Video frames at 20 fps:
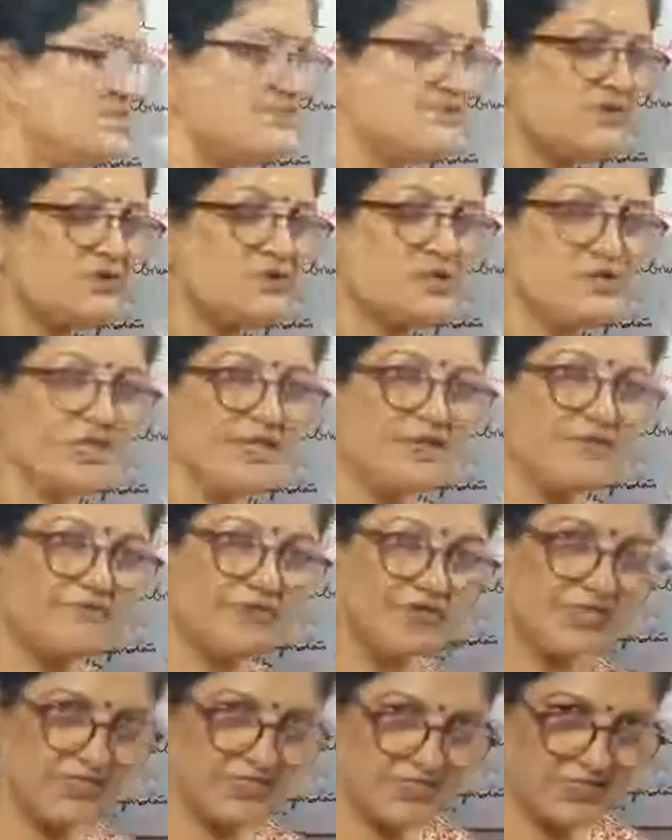wood, if
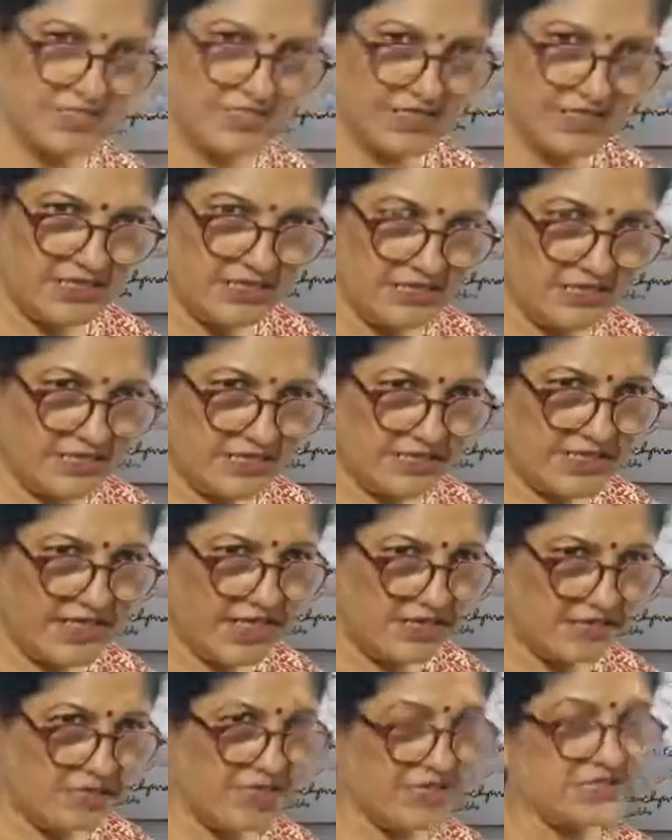it is there,
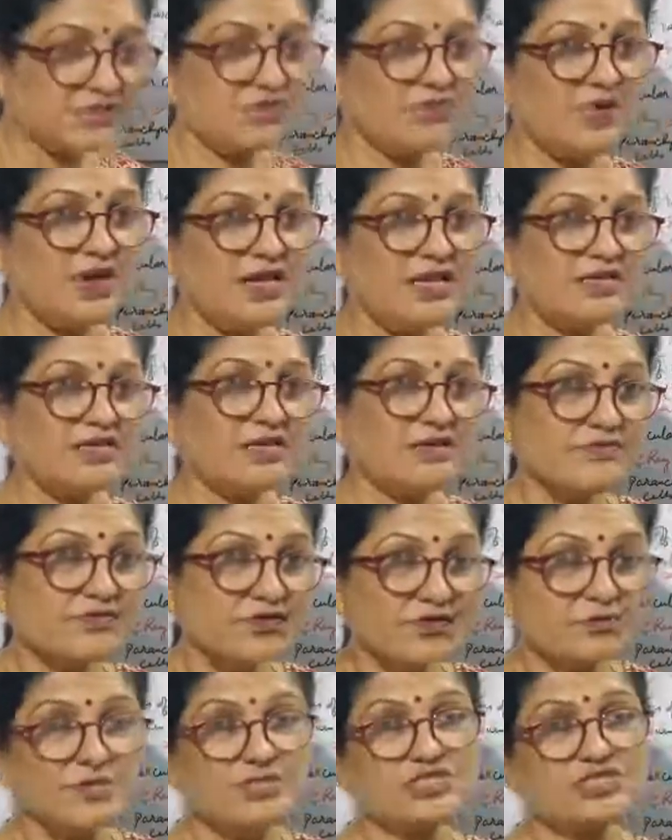that means while the
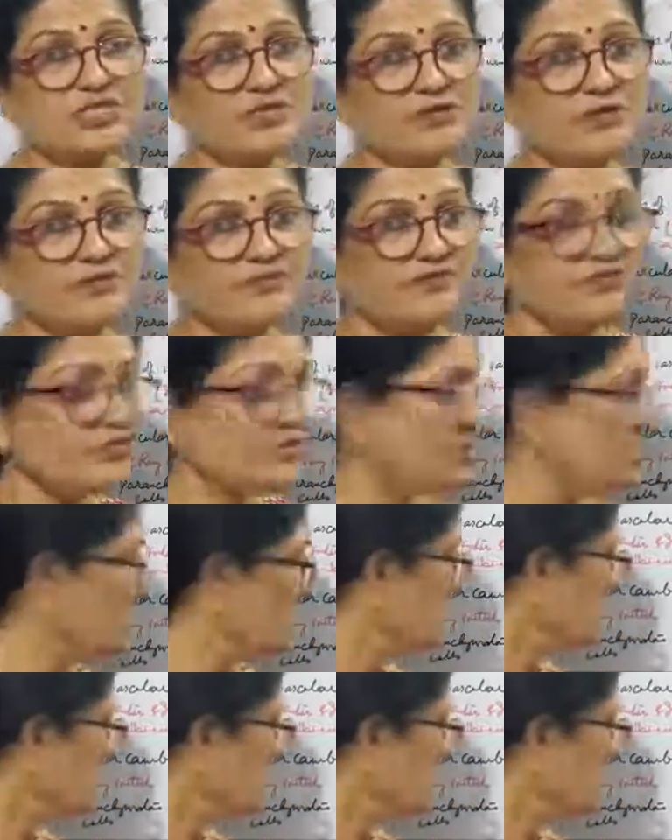formation of wood,